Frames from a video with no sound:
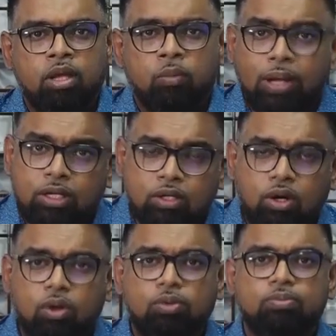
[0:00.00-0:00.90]
Well, you
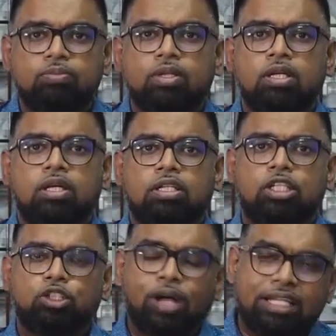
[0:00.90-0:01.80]
know, the
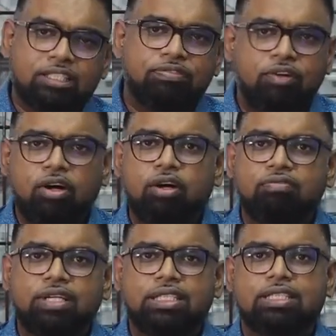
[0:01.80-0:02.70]
transfer
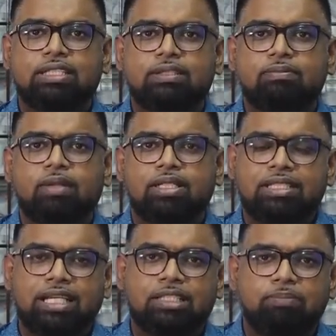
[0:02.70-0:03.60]
of this
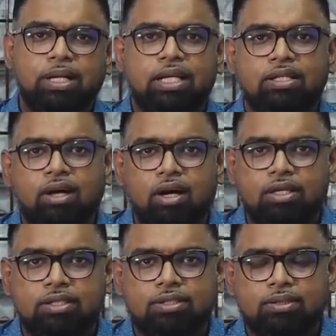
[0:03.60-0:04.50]
$6 billion
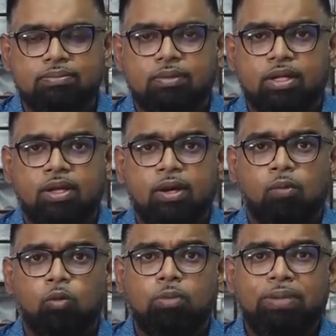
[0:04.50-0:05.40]

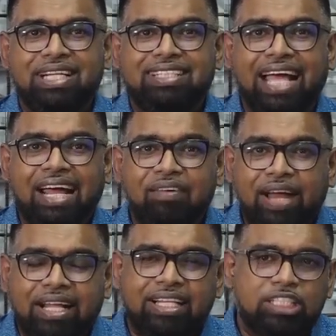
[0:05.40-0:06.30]
would be
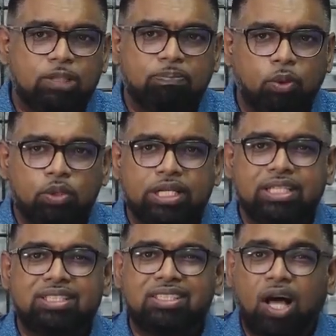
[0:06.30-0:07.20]
directly supporting
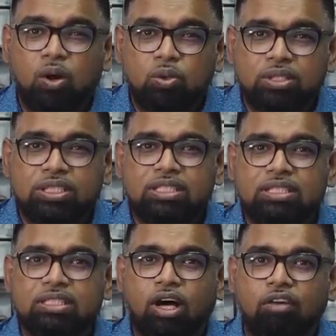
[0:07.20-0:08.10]

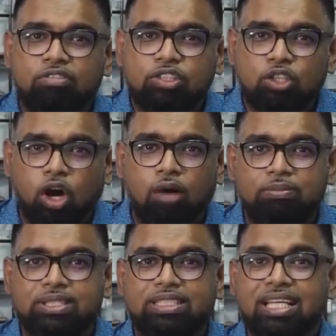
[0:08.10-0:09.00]
thousands of
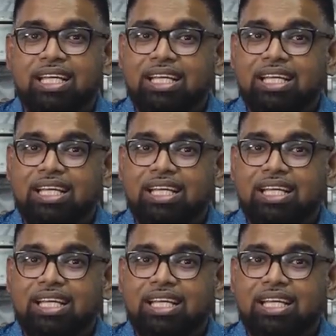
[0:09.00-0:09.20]
jobs,